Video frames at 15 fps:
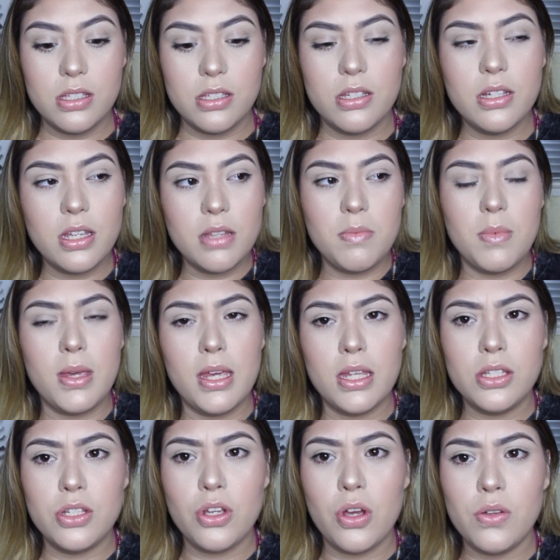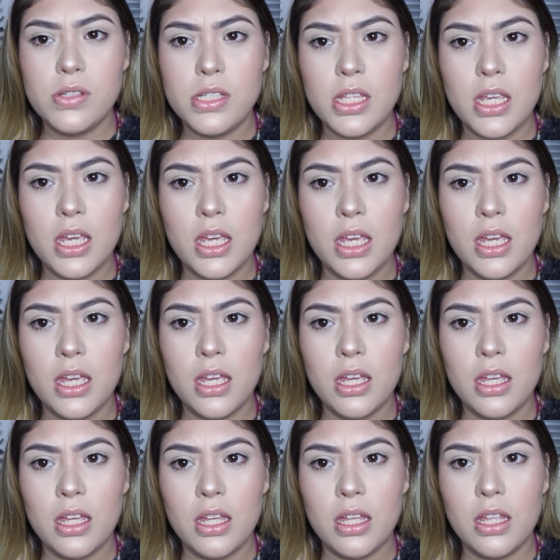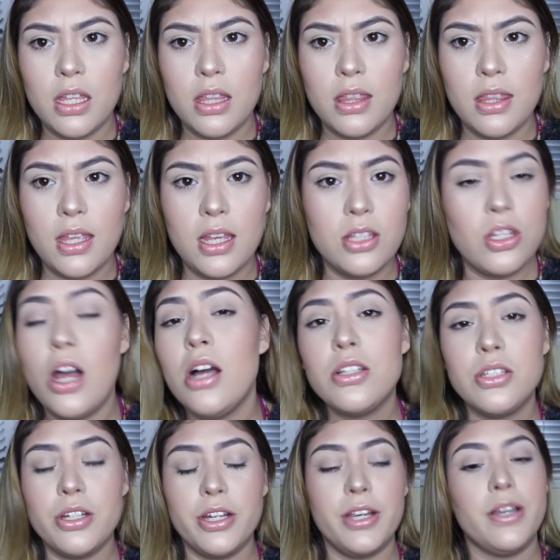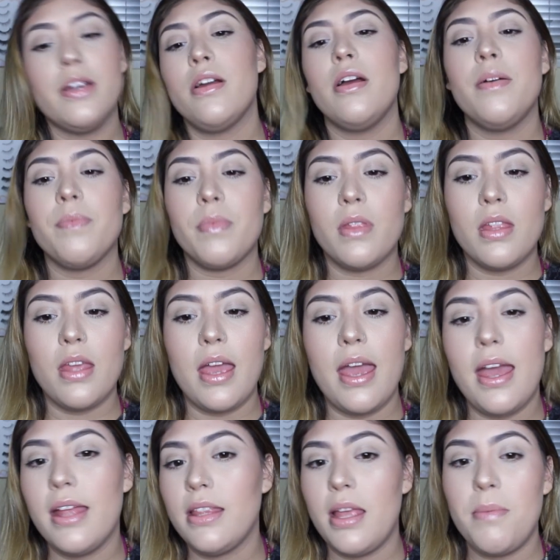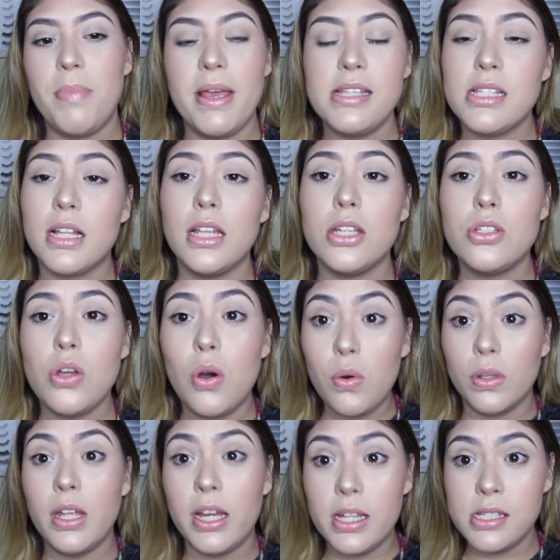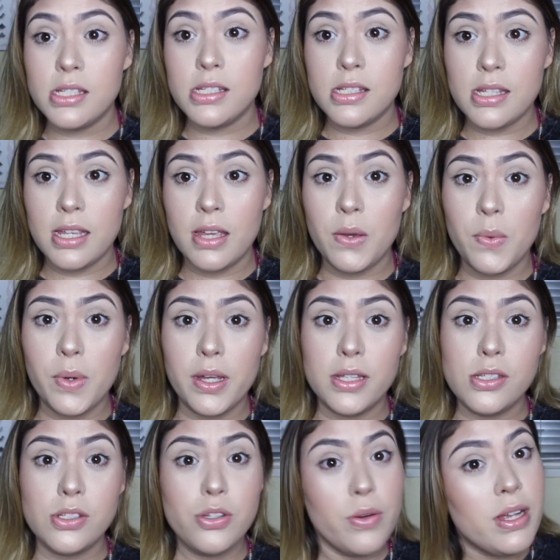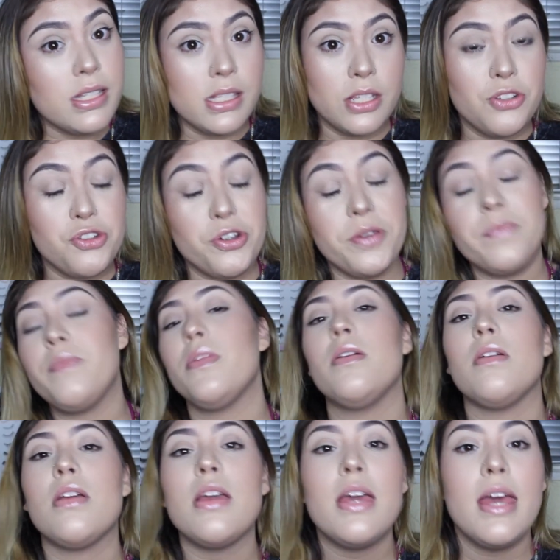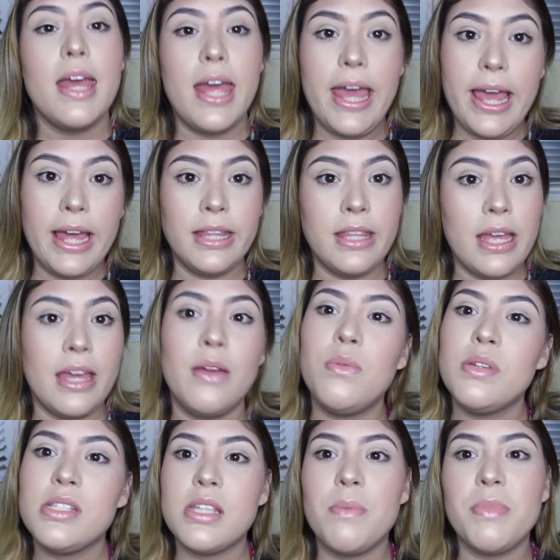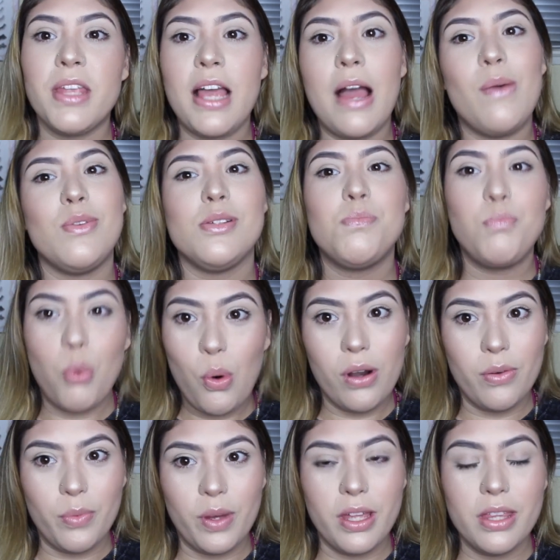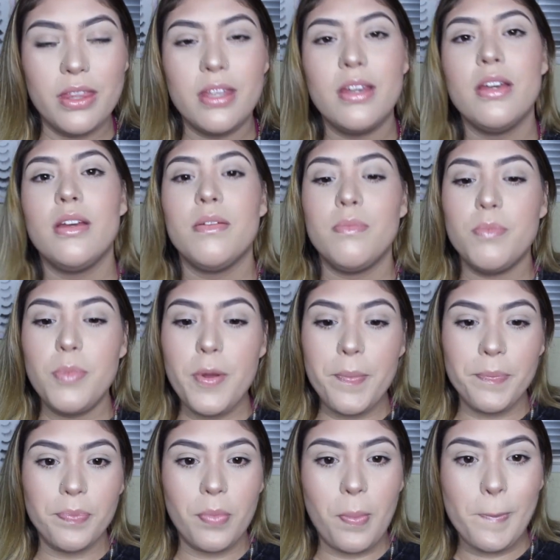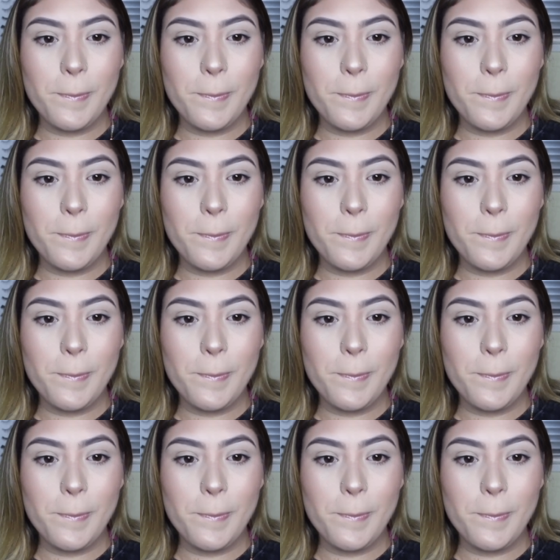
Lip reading: taken me to go see the doctor. And they basically told us it was Tourette syndrome. And that it was something I was born with. But